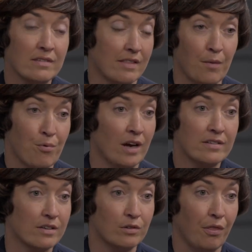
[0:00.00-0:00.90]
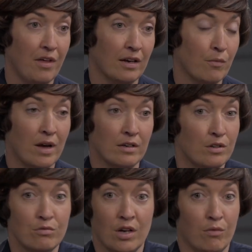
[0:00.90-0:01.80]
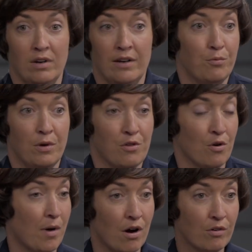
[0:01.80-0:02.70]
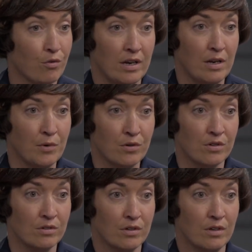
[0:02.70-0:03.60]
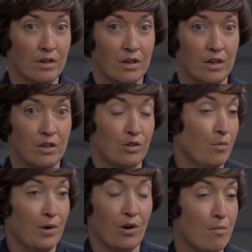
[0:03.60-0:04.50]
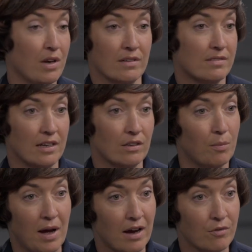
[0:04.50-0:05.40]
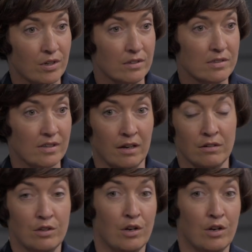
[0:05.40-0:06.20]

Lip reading: that practical thing when you don't live with your partner anymore, you're becoming a single parent, and,